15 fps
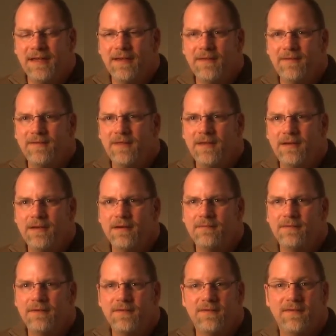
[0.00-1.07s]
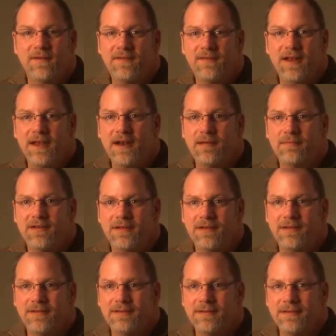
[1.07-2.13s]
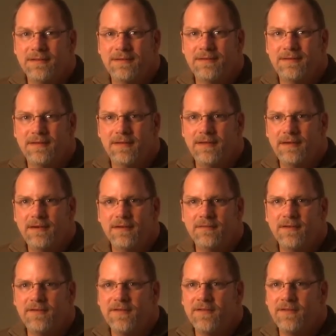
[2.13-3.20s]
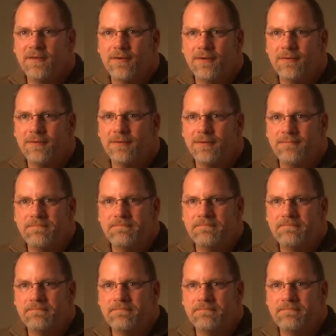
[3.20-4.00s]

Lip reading: Is the universe sustainable? The universe as a whole?